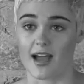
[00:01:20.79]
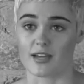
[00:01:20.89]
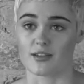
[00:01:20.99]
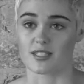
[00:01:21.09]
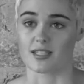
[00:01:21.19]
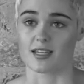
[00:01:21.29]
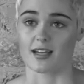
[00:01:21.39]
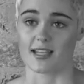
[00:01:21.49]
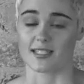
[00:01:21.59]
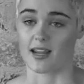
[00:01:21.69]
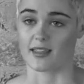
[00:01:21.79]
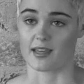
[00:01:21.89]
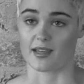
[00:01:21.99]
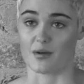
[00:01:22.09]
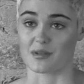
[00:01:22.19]
I used to, I started
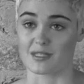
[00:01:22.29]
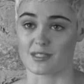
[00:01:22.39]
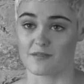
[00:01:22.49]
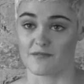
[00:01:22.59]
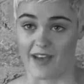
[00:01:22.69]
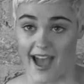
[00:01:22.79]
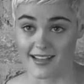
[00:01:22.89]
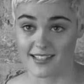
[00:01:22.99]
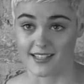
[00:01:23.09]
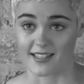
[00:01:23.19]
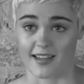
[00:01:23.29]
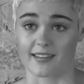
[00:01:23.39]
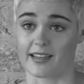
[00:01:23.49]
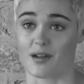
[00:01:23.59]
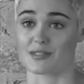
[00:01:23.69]
thinking I was fat, I
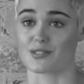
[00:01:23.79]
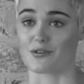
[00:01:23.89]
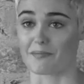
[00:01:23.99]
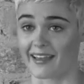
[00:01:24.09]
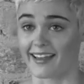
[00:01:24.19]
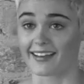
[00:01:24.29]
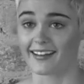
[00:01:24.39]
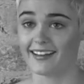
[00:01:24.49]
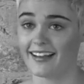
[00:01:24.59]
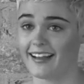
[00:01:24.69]
started thinking I was too big,